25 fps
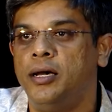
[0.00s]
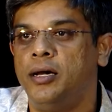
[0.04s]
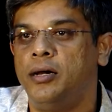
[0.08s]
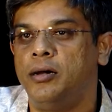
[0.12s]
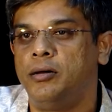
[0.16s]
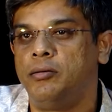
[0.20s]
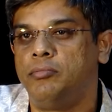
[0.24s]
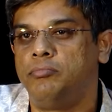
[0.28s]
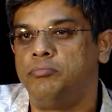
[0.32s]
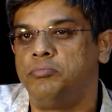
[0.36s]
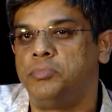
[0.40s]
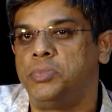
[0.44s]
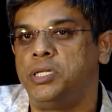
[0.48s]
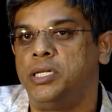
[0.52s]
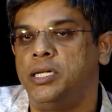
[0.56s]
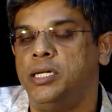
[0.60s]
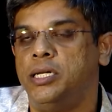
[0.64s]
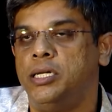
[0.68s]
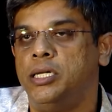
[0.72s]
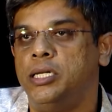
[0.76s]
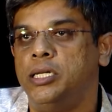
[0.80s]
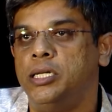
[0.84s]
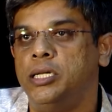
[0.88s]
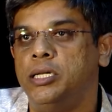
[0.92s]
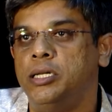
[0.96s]
uh,
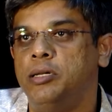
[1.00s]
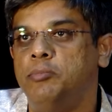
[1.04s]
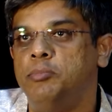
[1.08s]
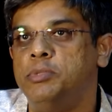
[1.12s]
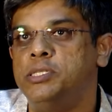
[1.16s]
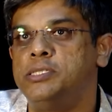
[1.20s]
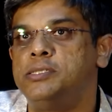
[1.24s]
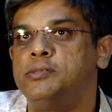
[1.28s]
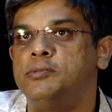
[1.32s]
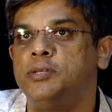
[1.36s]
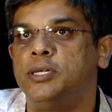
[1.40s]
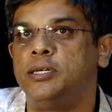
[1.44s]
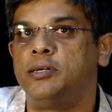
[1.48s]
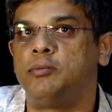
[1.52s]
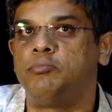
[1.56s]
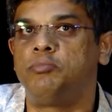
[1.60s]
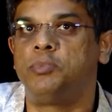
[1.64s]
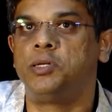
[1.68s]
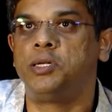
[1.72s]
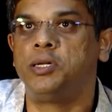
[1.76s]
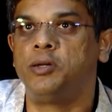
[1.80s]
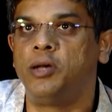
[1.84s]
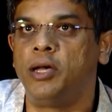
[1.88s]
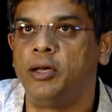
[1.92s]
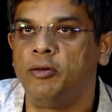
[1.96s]
means uh,
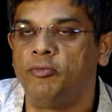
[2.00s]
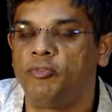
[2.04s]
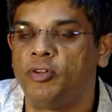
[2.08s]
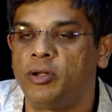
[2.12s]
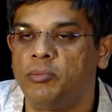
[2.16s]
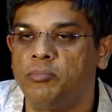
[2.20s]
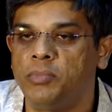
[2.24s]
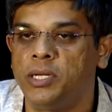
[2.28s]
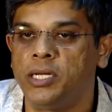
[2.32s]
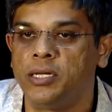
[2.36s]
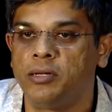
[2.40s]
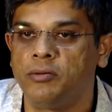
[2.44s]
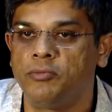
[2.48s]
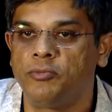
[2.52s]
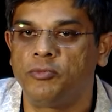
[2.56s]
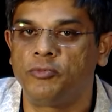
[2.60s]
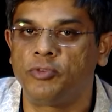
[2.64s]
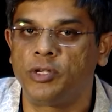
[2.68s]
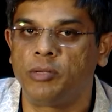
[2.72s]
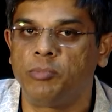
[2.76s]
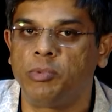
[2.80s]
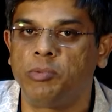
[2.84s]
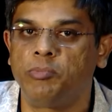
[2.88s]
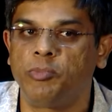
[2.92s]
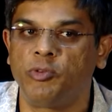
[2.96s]
from a
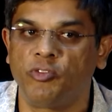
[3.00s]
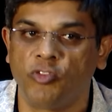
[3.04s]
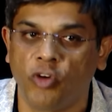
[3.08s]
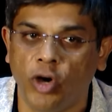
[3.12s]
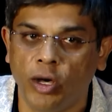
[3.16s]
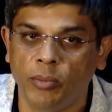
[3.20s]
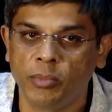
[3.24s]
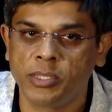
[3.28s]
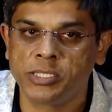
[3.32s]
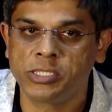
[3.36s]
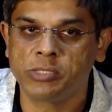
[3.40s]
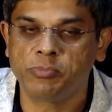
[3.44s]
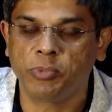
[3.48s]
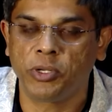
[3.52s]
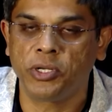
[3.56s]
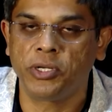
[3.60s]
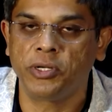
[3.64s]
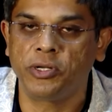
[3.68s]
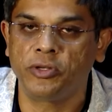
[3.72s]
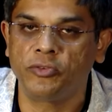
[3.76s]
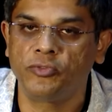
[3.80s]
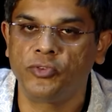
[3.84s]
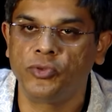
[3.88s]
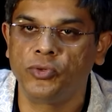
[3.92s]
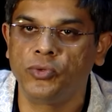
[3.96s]
from a performance
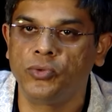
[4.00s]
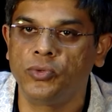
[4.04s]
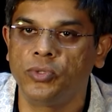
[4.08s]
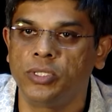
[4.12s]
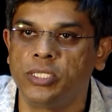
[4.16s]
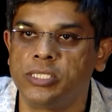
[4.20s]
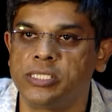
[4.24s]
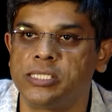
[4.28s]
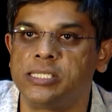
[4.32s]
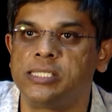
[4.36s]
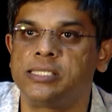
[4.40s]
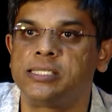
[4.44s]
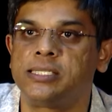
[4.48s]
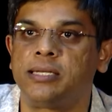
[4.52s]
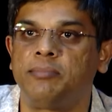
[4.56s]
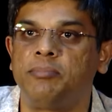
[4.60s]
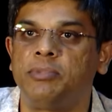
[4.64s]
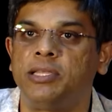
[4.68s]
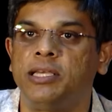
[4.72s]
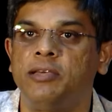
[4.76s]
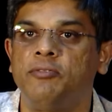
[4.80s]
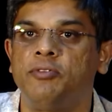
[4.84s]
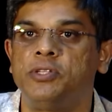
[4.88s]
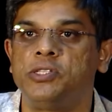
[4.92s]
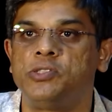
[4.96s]
point of view, this is
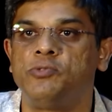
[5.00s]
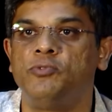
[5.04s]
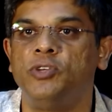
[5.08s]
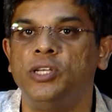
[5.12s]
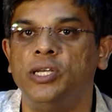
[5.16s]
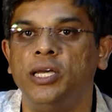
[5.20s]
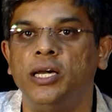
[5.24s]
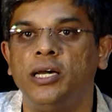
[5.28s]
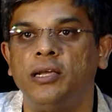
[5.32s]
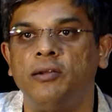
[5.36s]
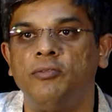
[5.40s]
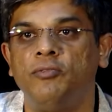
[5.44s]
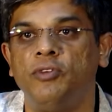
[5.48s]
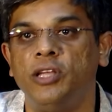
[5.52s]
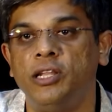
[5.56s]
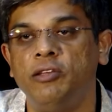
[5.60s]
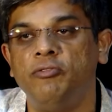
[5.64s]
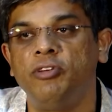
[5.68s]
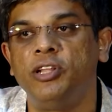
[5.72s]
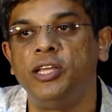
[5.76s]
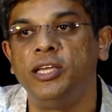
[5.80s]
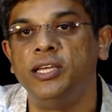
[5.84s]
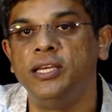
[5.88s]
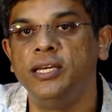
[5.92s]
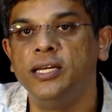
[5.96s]
something which we are very
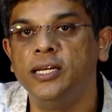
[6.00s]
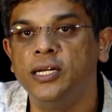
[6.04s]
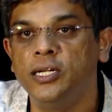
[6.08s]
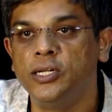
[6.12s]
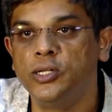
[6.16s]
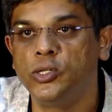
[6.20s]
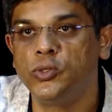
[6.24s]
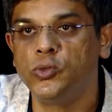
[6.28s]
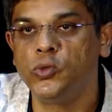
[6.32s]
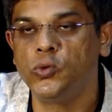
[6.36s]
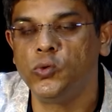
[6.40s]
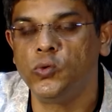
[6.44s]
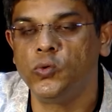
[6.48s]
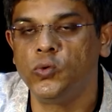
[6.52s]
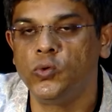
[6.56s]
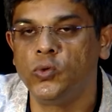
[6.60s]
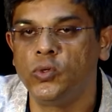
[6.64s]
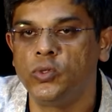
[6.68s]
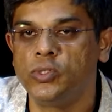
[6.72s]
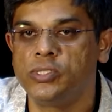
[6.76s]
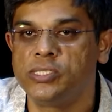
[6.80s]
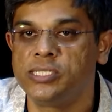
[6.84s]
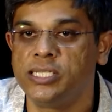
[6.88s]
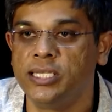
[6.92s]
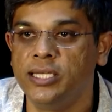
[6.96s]
very eager to
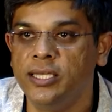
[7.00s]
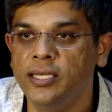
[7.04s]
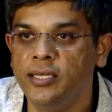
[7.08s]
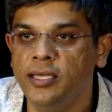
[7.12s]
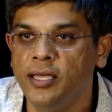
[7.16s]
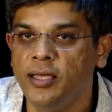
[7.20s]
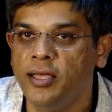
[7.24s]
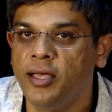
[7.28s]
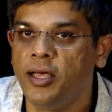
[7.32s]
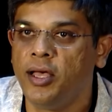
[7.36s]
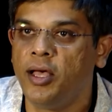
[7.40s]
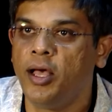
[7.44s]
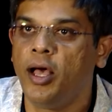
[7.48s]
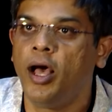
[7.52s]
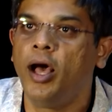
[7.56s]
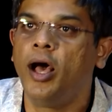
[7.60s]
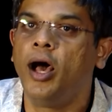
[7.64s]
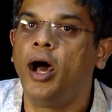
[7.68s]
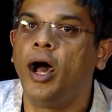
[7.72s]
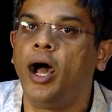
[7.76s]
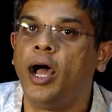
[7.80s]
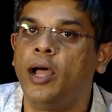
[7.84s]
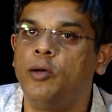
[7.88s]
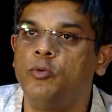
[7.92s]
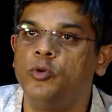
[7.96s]
see.
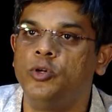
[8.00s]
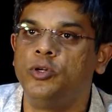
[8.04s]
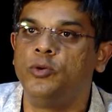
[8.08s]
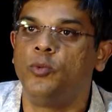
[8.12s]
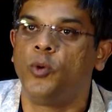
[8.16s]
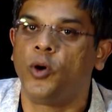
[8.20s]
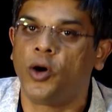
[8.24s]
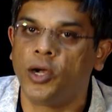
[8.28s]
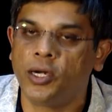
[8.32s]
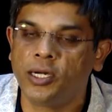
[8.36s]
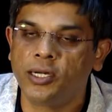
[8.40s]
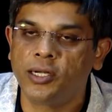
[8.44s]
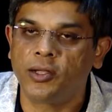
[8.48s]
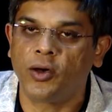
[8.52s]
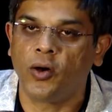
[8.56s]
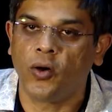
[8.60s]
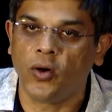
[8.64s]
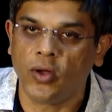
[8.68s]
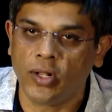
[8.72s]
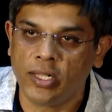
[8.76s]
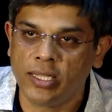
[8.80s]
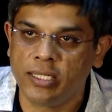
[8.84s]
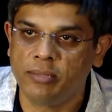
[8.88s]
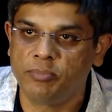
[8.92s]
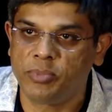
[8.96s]
I would want
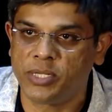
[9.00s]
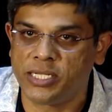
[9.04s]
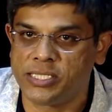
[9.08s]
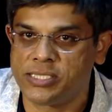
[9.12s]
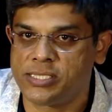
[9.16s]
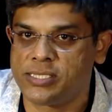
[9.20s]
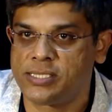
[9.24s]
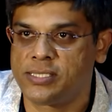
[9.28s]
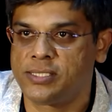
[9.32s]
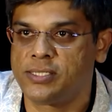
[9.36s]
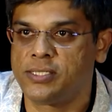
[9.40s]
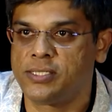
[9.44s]
all the press